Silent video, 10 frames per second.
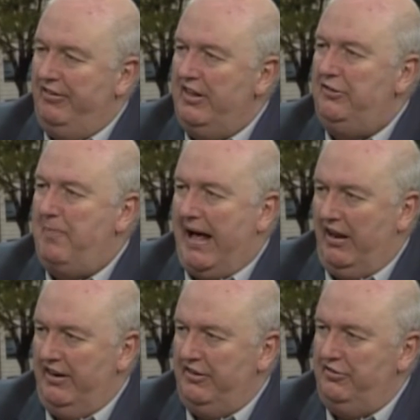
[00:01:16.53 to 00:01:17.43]
for these
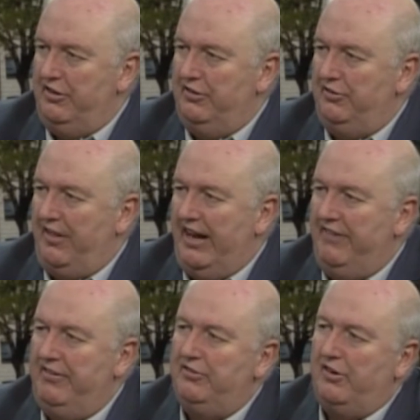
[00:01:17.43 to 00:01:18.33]
ballot issues, that
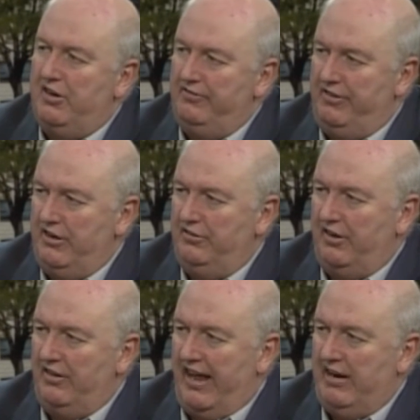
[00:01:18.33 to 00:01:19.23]
if there's a
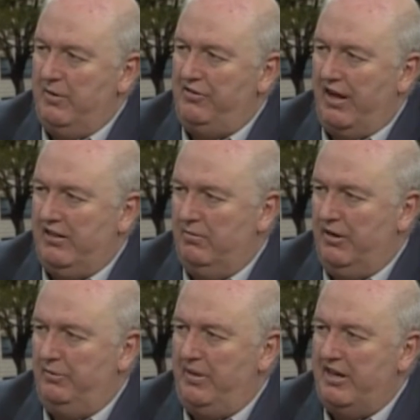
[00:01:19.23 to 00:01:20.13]
confusing language like there
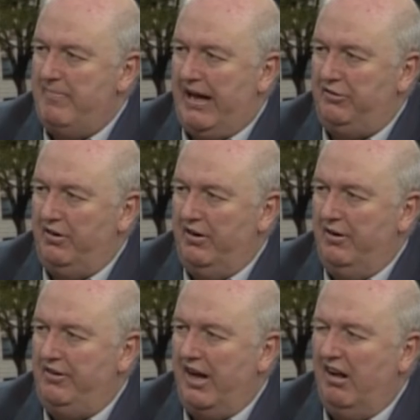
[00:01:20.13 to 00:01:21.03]
was with the Ambassador
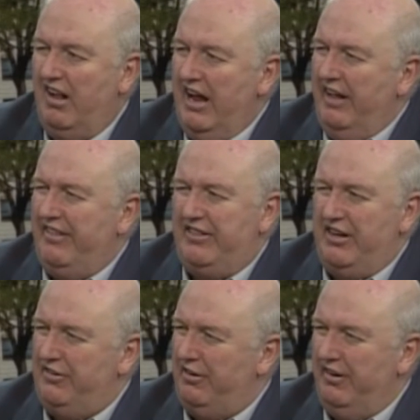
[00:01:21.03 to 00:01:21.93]
Hotel, that
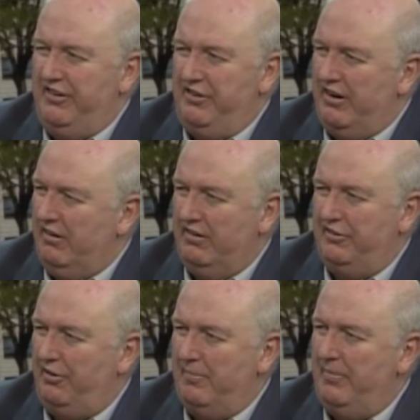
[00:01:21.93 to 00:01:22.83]
the Attorney General
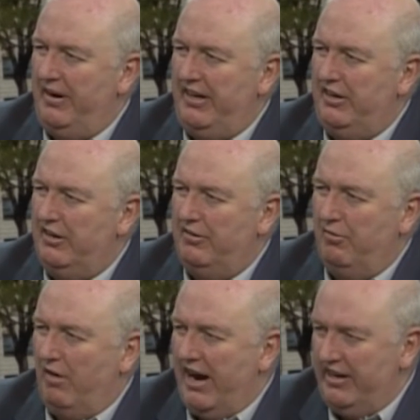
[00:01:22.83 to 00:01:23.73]
or somebody could
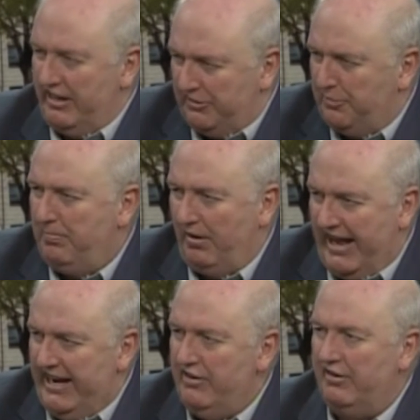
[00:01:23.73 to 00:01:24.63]
write an
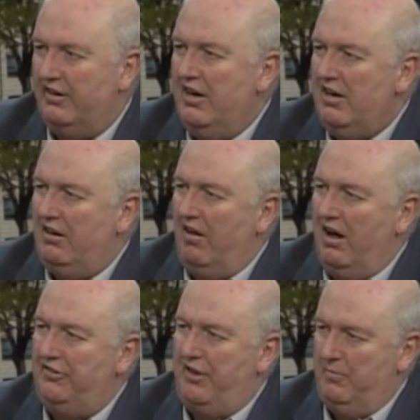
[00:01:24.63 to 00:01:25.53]
explainer
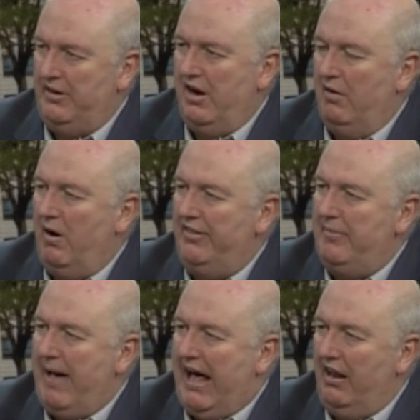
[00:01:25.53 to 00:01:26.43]
clause that would go on
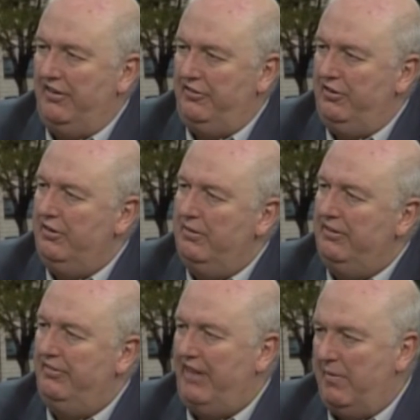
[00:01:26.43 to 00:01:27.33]
the ballot too,
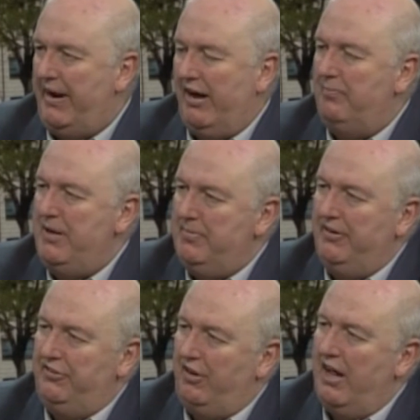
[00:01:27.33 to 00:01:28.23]
and that would help
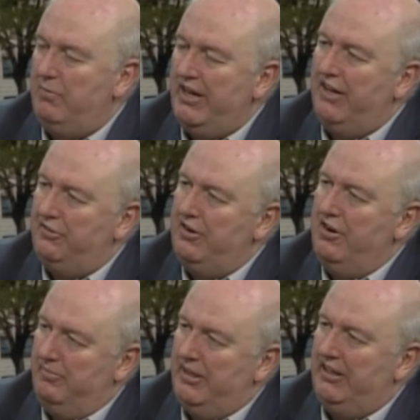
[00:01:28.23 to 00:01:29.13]
people decide what yes
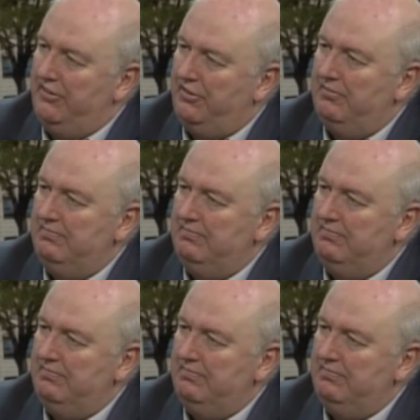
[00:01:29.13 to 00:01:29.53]
and no means.